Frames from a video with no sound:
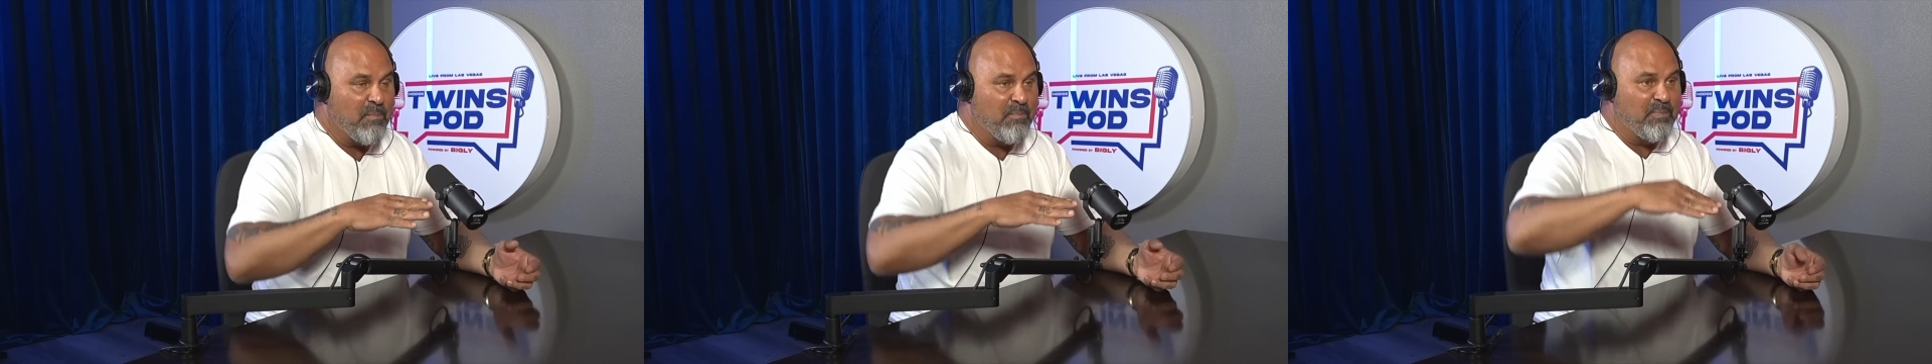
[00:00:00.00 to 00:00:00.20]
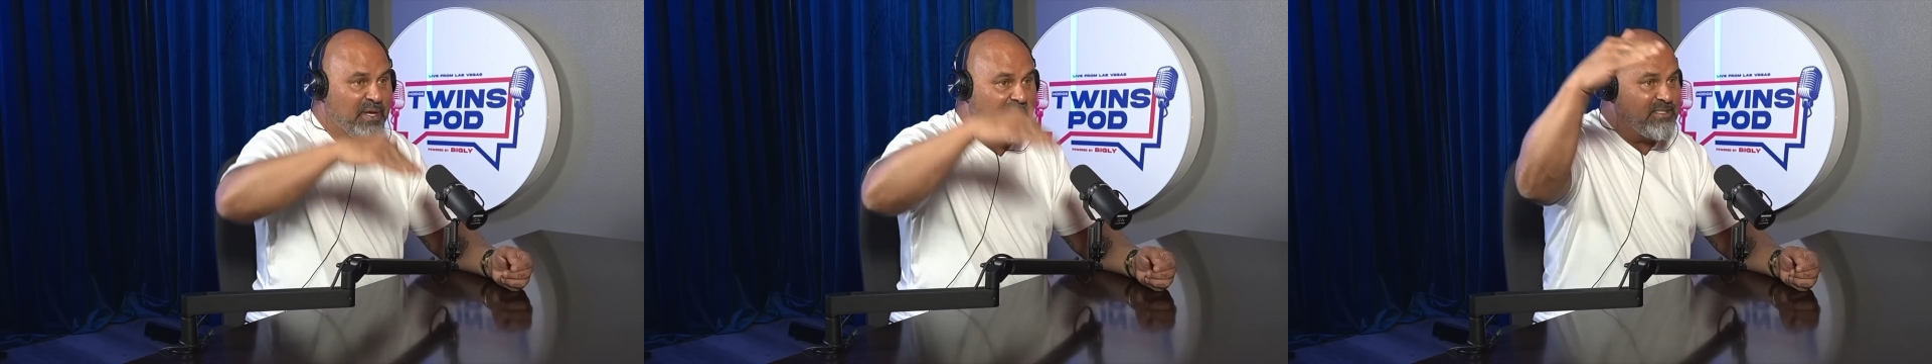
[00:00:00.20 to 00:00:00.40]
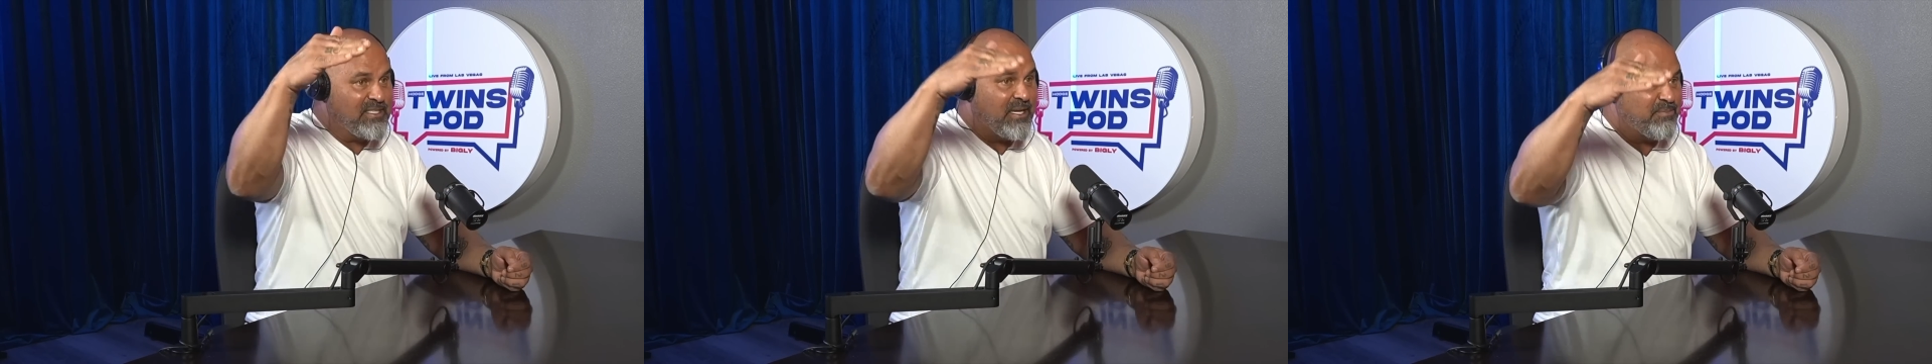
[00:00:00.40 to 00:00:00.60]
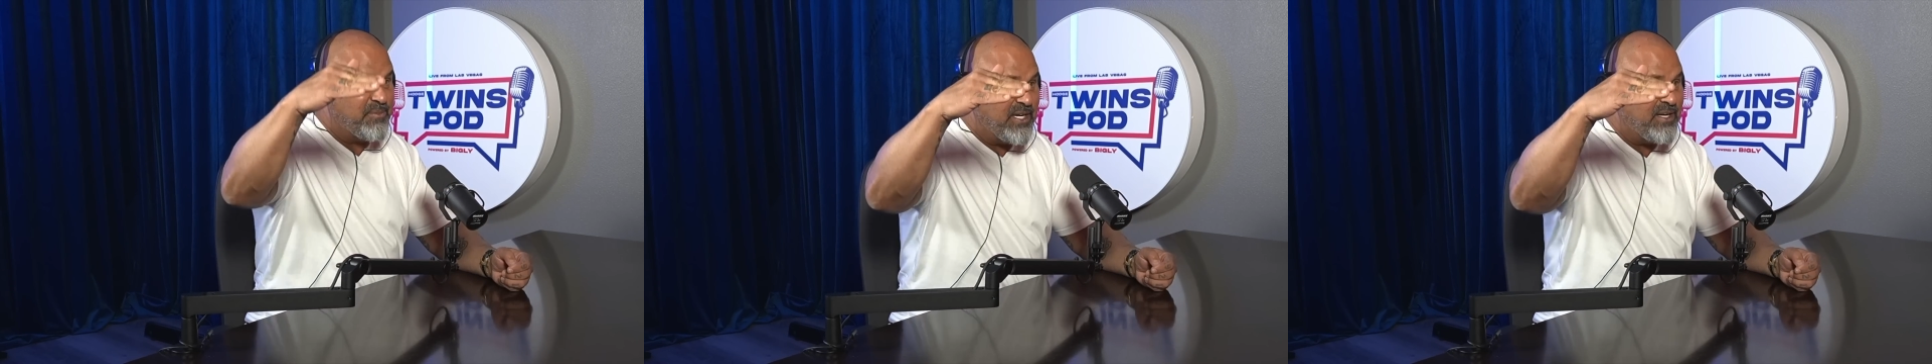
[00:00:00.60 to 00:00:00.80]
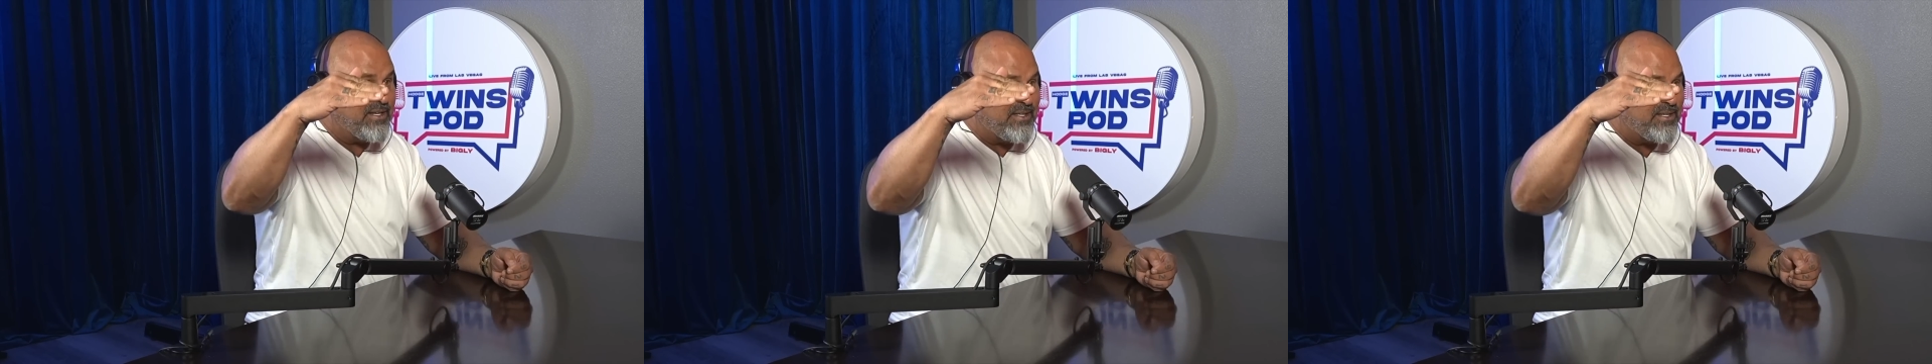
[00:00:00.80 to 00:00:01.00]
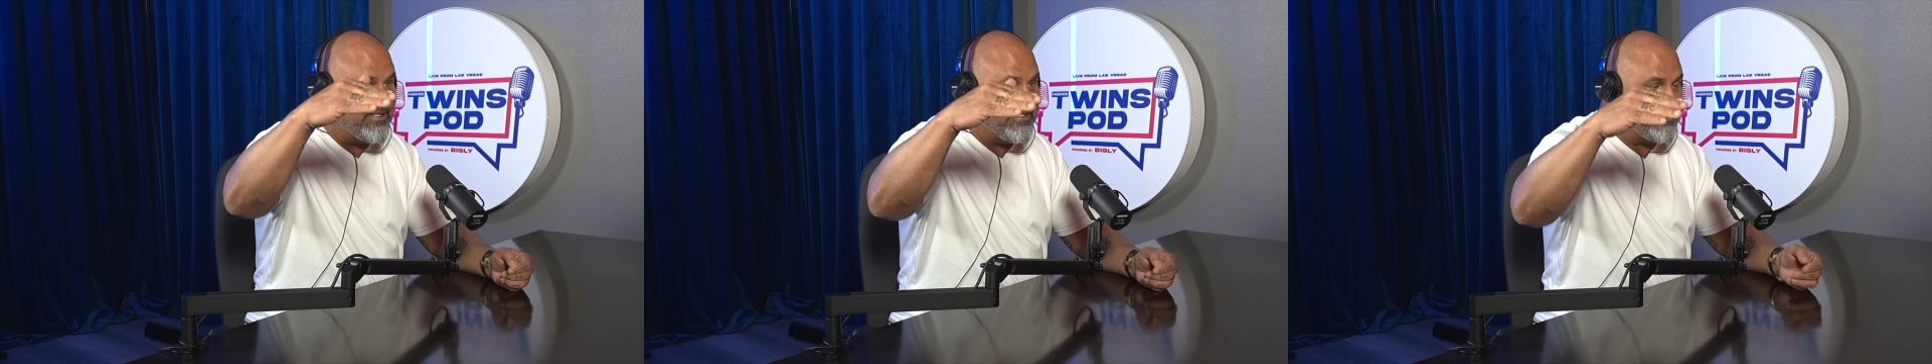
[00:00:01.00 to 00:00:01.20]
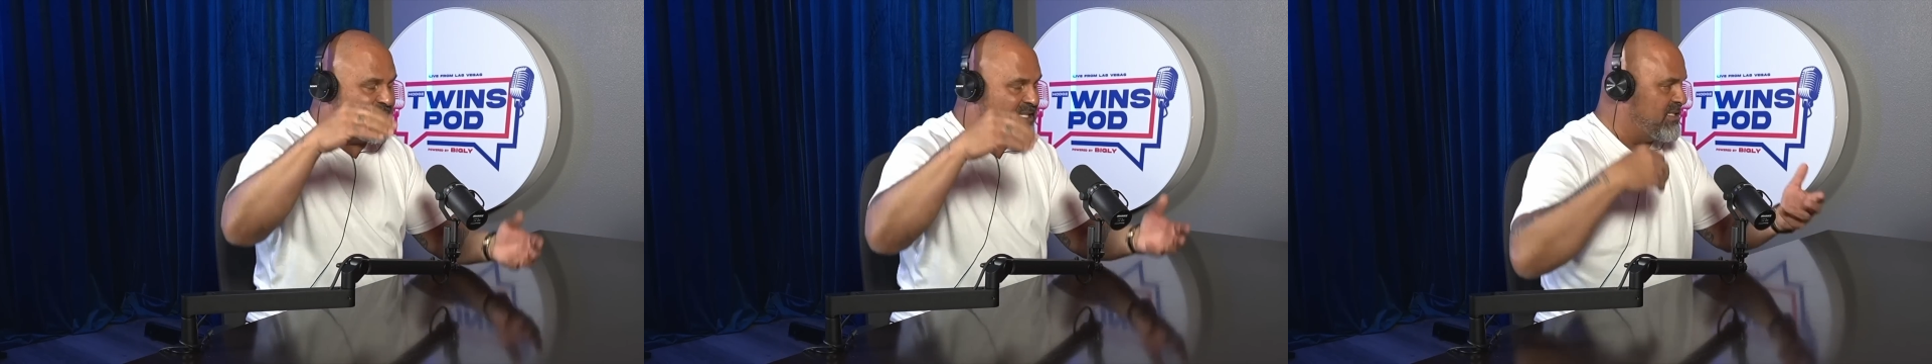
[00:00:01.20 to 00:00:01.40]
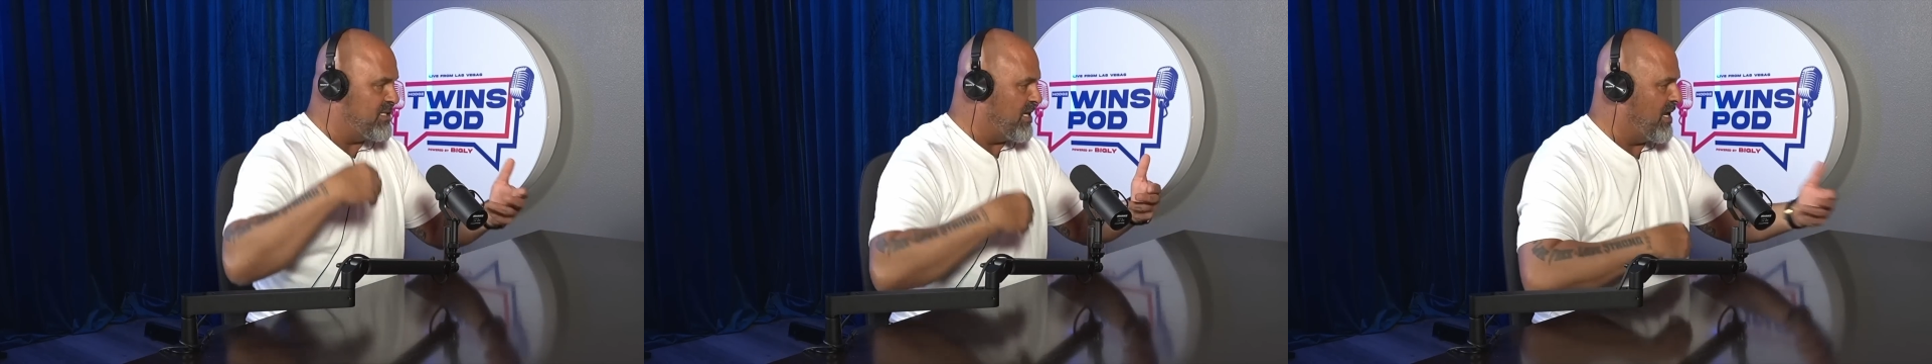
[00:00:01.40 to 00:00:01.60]
Builds up their
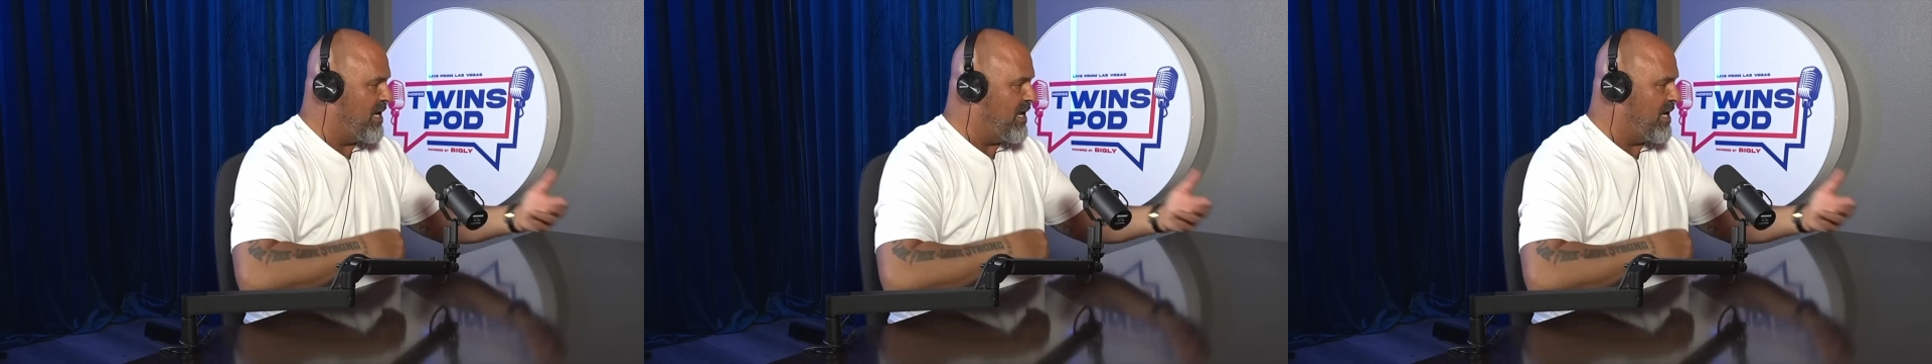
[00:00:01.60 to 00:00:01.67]
currencies